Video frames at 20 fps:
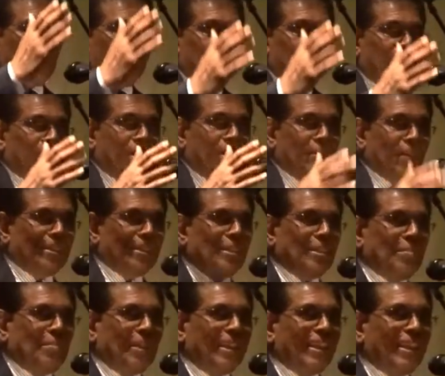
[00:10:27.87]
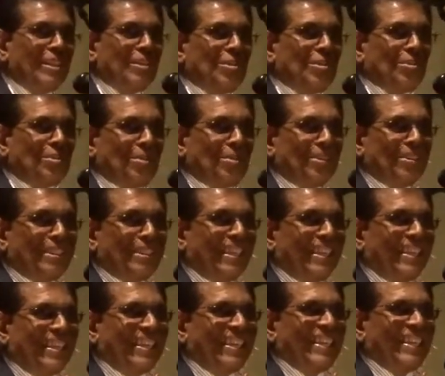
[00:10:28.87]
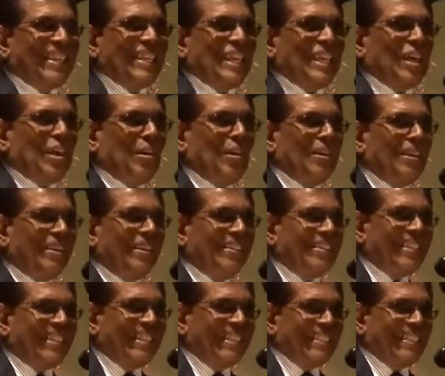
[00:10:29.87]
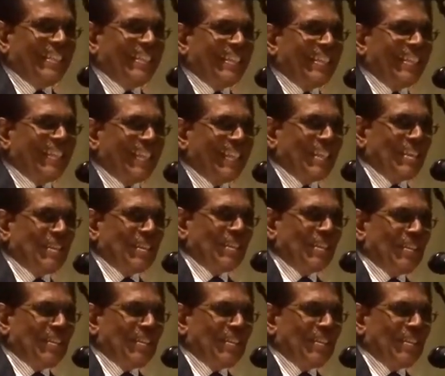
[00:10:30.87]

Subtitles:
Mr. Maxi Brelis, who is our industrial engineering